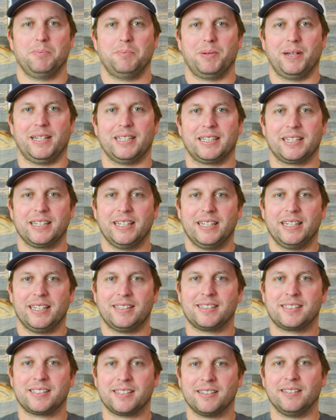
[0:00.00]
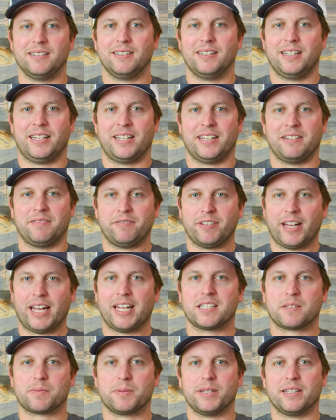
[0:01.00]
but it's still an
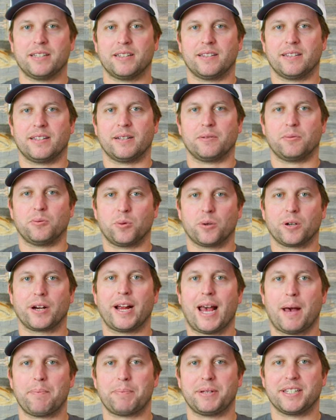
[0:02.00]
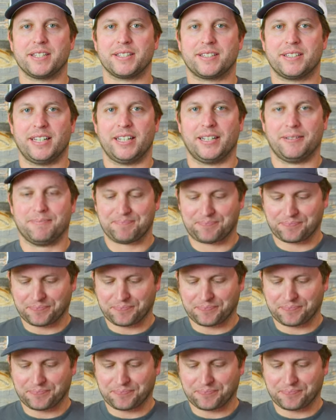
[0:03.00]
advancement that we're happy to see.